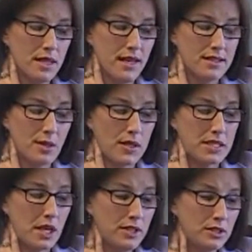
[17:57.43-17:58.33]
And so I
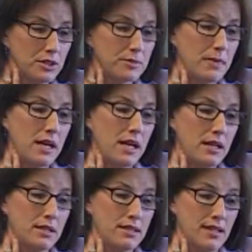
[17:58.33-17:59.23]
titled my
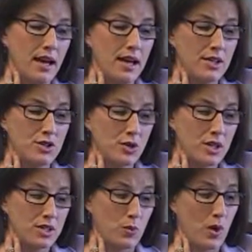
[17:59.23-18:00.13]
slide
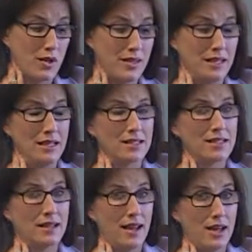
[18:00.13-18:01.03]
Trustworthiness
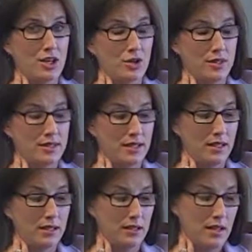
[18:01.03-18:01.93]
and
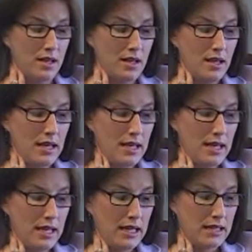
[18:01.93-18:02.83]
Accuracy.
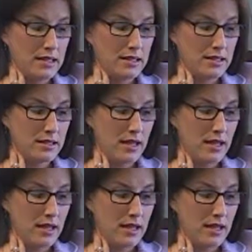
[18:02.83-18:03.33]
And